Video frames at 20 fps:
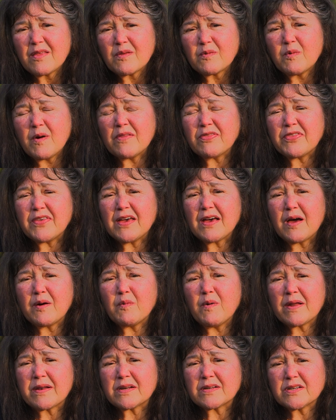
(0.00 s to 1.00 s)
one thing I
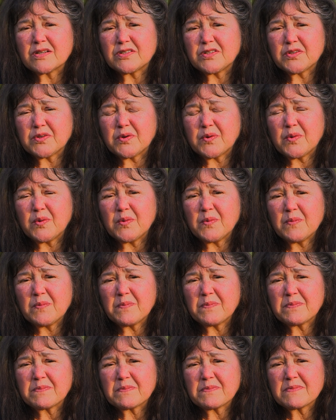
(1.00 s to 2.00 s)
wanted to do
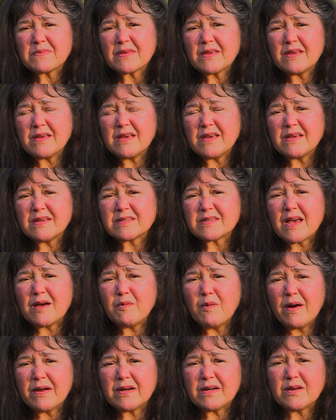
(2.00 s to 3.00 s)
is I
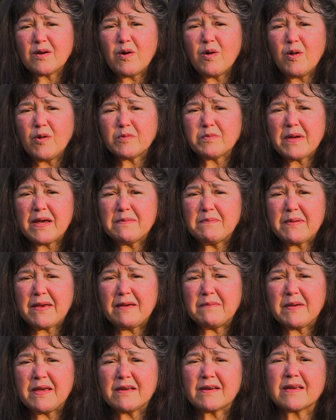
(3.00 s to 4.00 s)
wanted to hold my
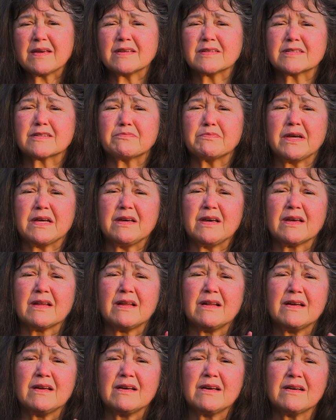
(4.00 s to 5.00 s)
baby against me,
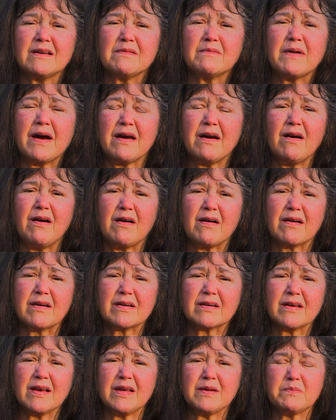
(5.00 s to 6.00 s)
my heart,
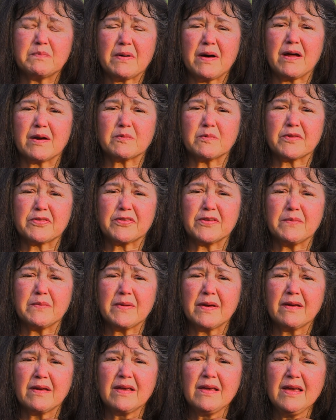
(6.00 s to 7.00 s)
and bond with him.
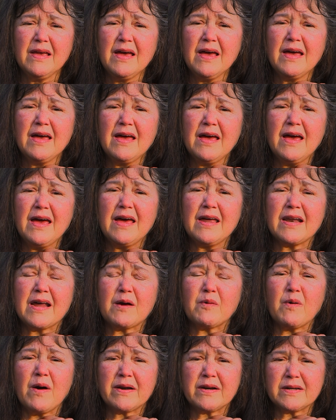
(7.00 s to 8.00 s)
And
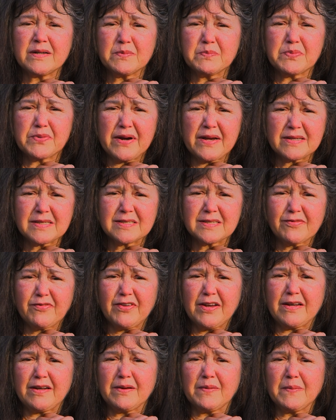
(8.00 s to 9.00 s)
I wanted to
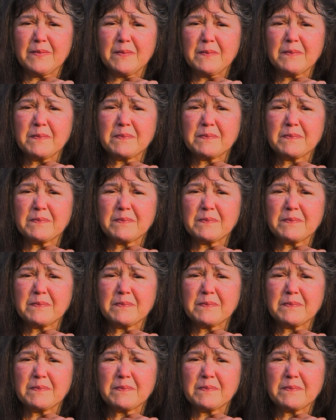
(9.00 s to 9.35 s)
breastfeed him.